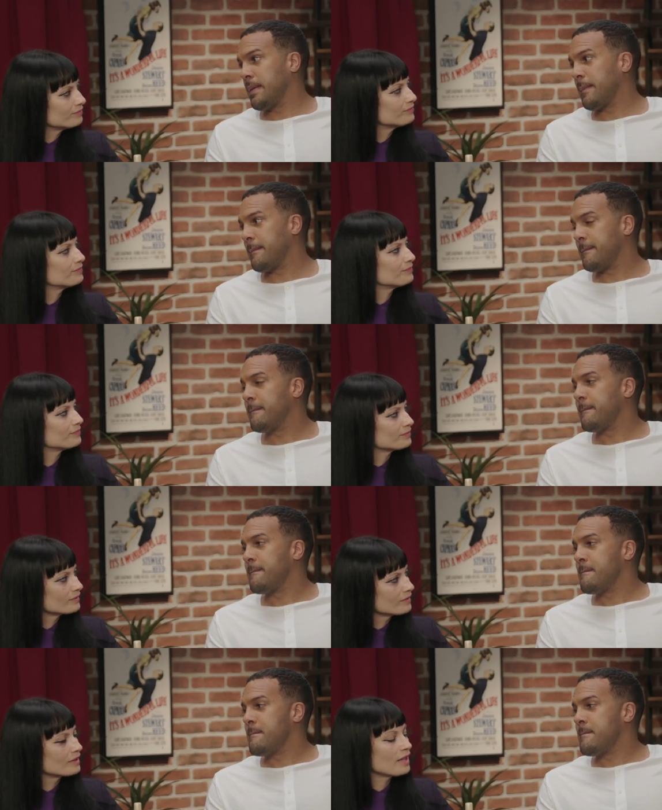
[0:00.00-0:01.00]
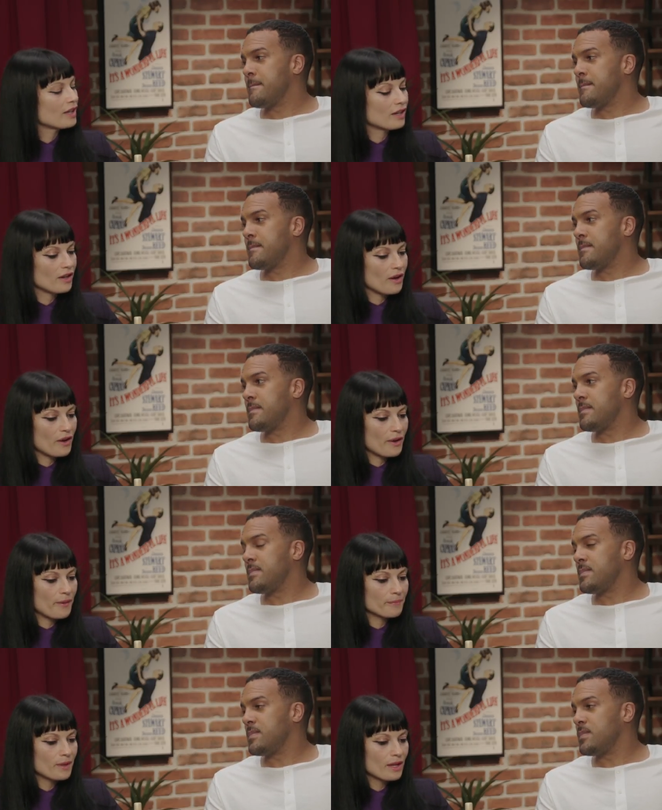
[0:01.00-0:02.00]
Speaker 1: Mm-hmm. Yeah.
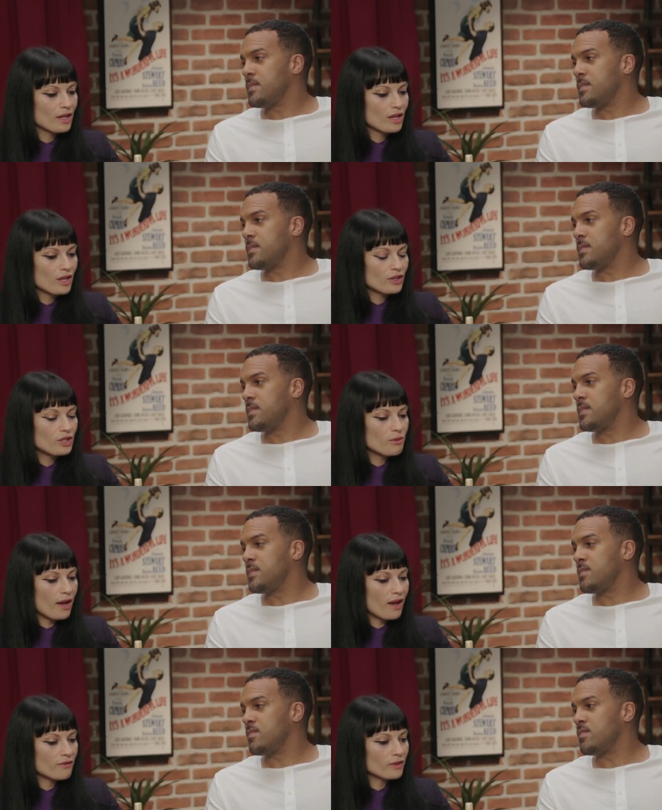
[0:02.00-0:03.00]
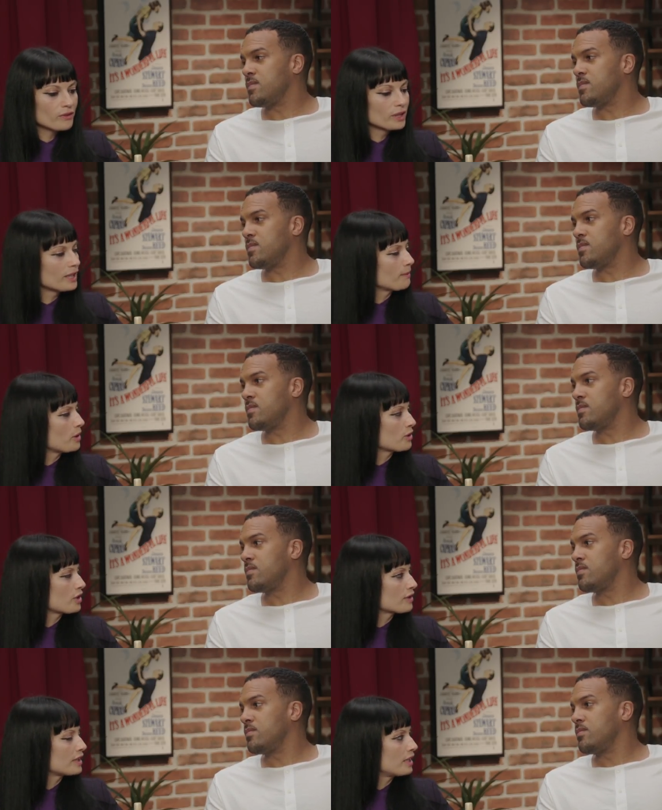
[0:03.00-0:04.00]
Um, you have a really
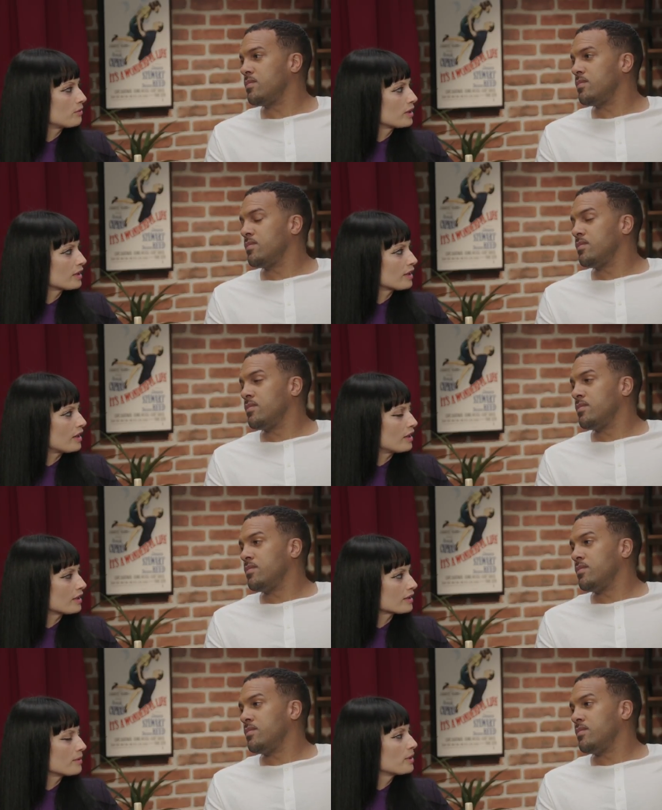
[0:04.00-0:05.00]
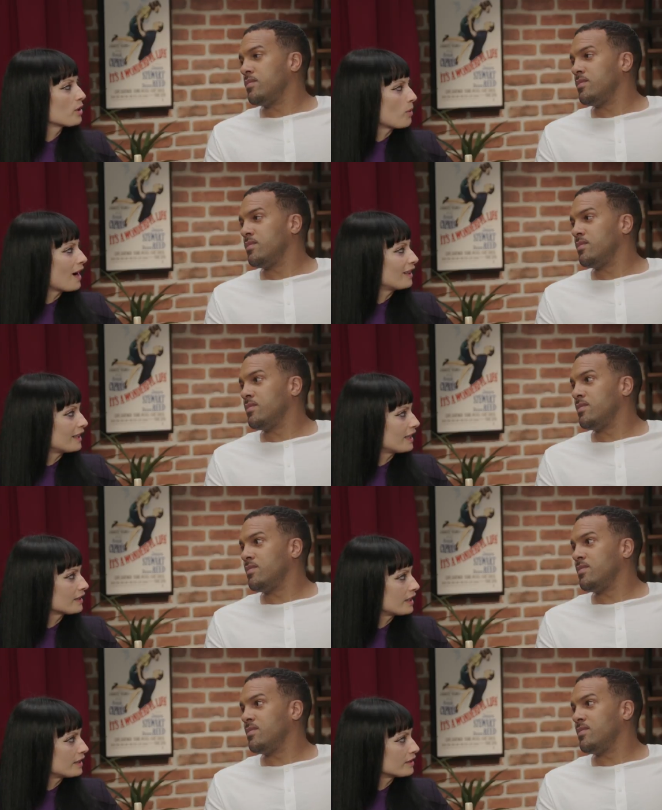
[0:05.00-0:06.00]
emotional scene with uh, Samira Wiley
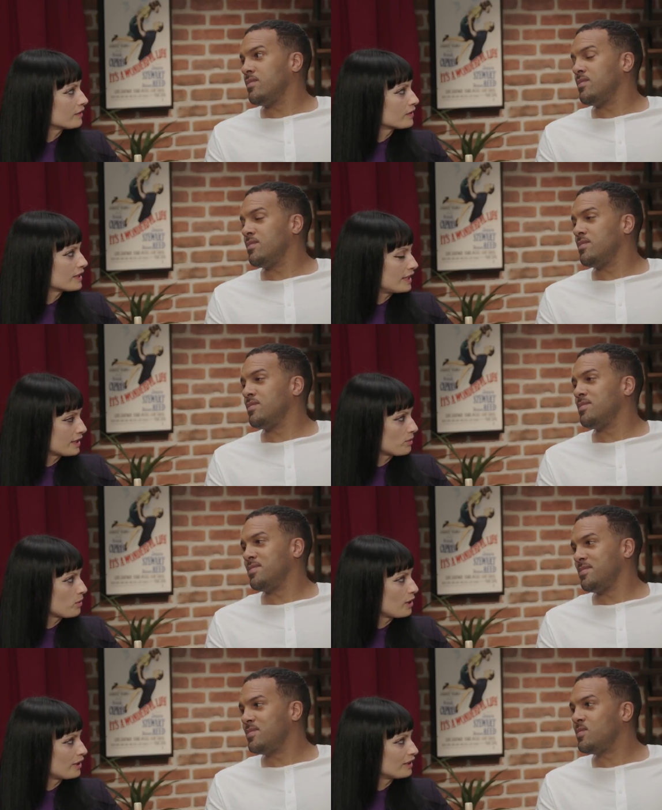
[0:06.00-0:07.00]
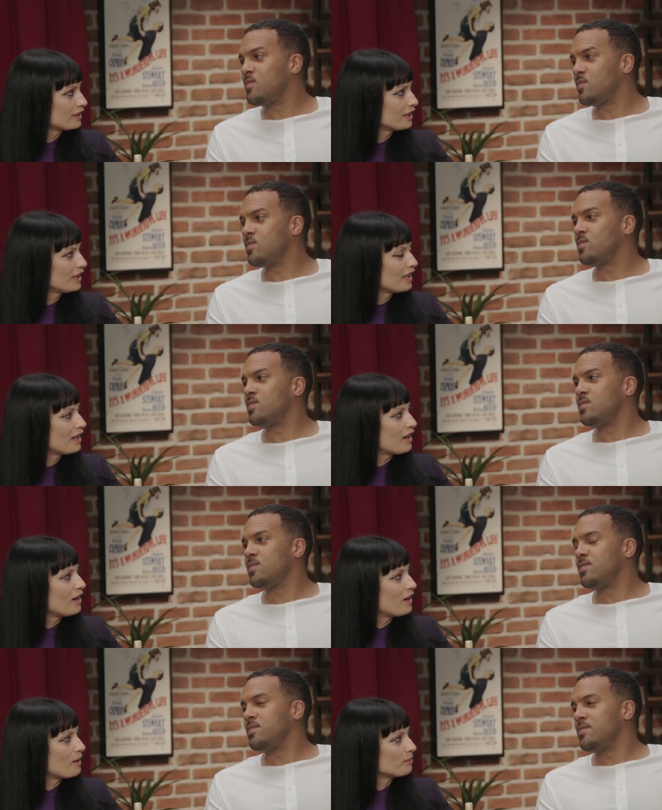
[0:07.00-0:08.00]
at the end of mm-hmm. season one.
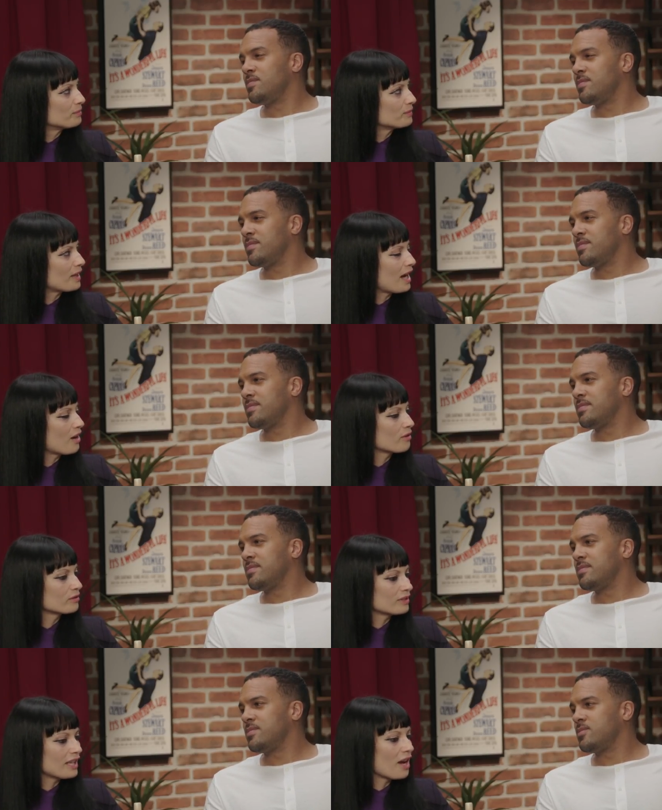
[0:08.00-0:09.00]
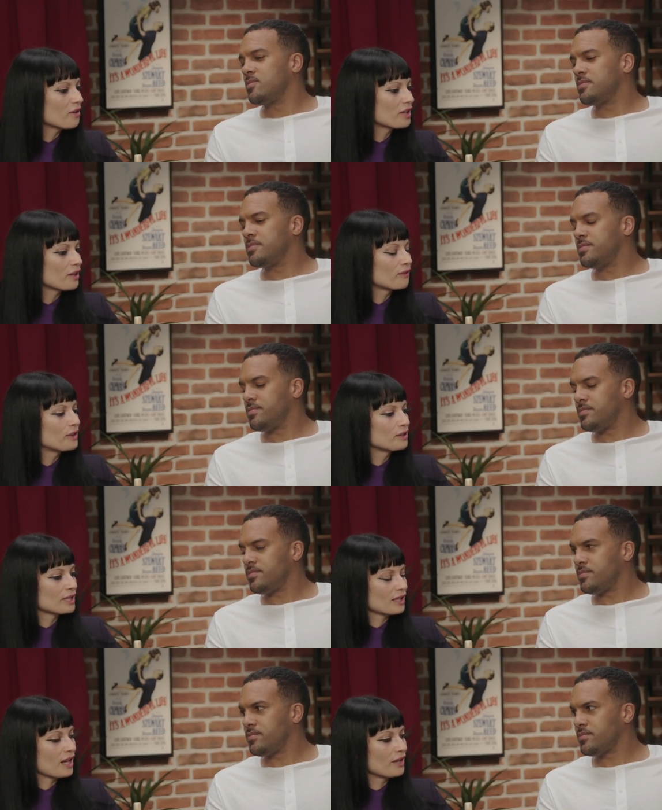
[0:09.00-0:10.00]
Um, how how did it feel
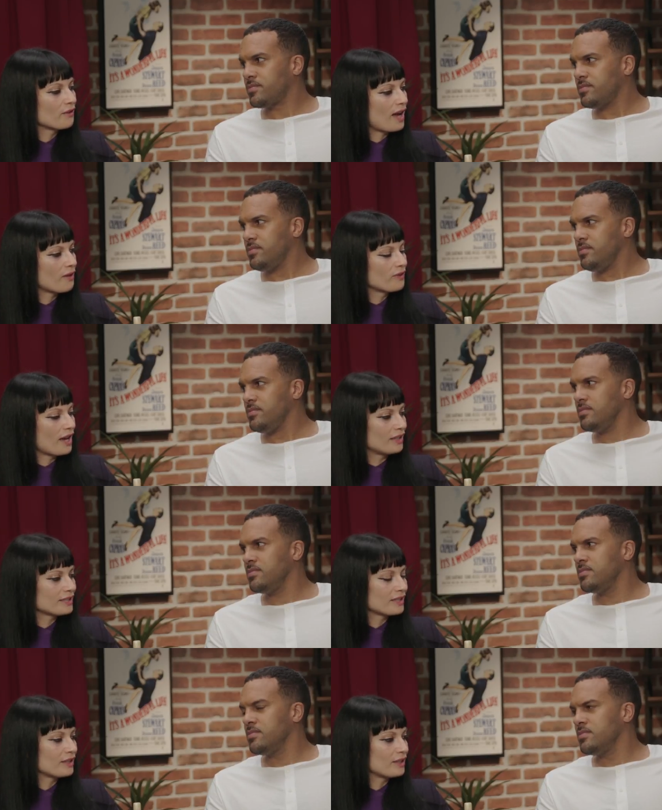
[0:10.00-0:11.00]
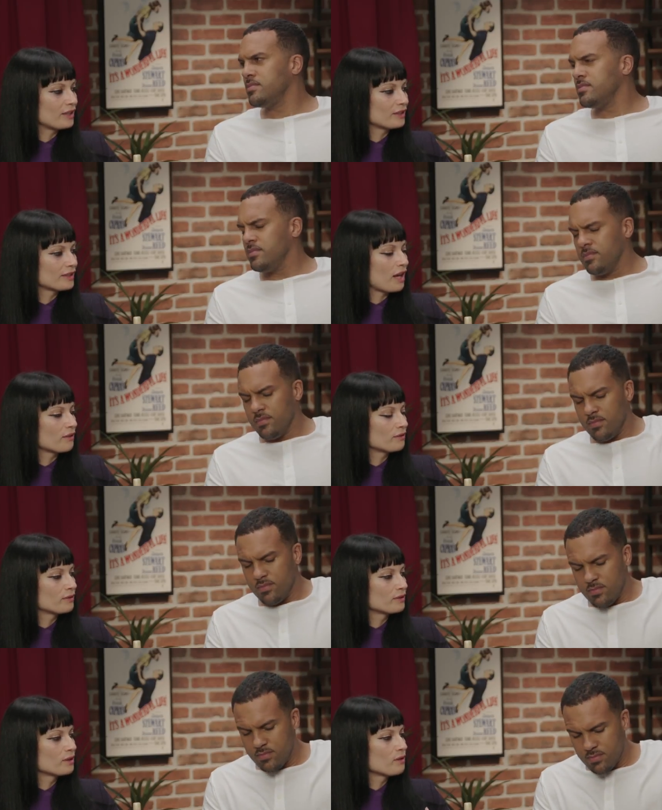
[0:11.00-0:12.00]
to kind of have that uh, that
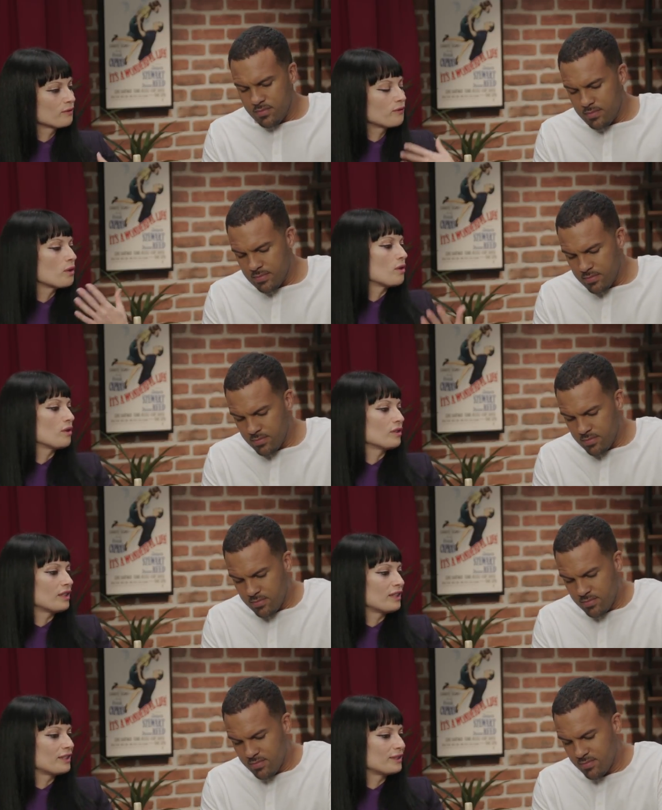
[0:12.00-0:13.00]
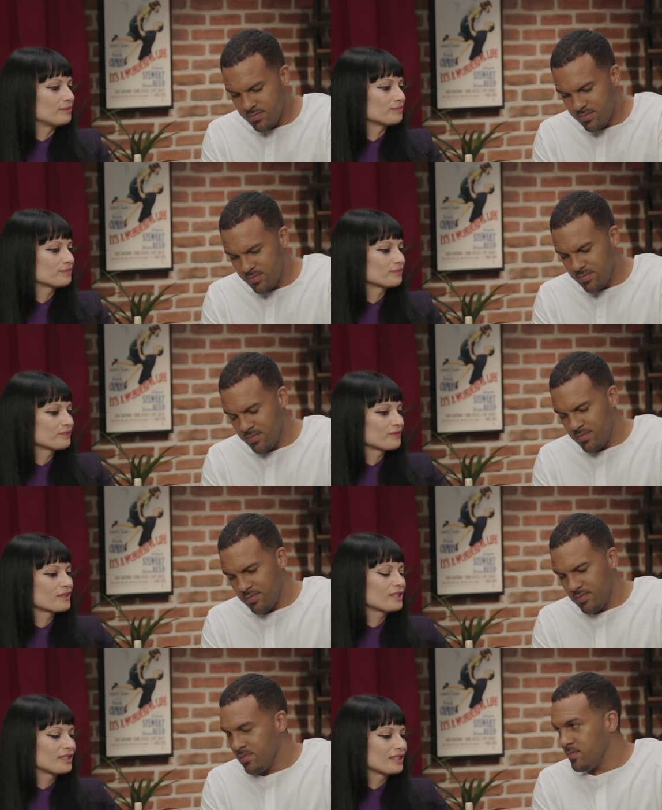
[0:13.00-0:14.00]
full um,
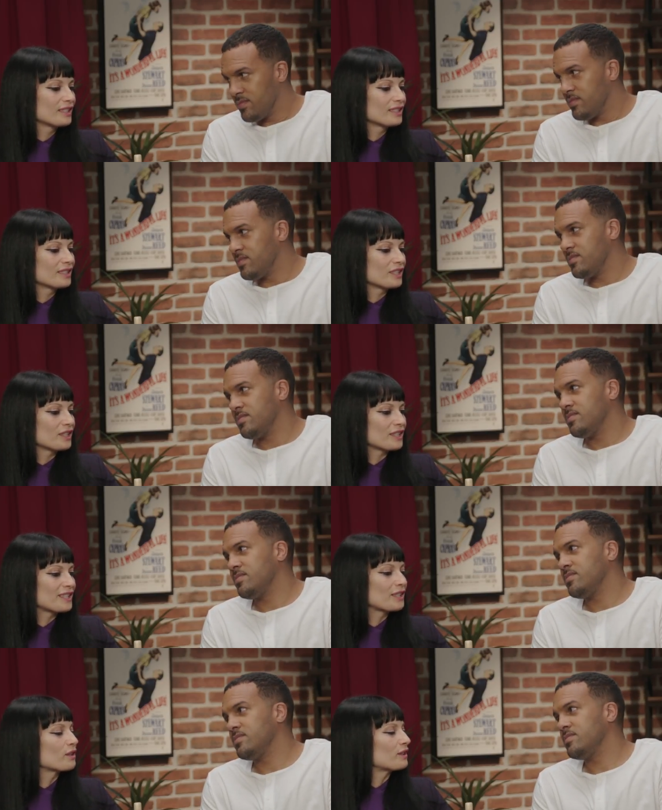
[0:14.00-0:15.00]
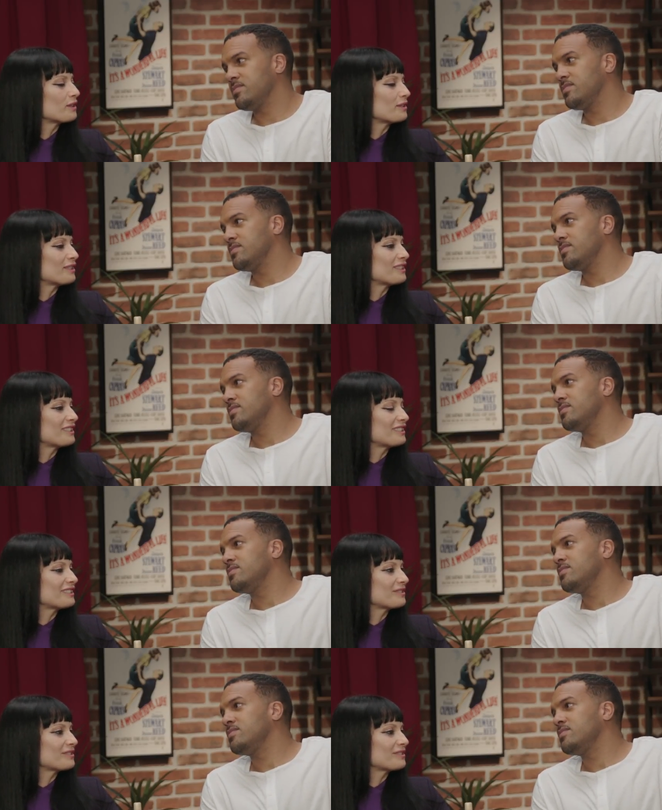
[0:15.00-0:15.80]
the uh,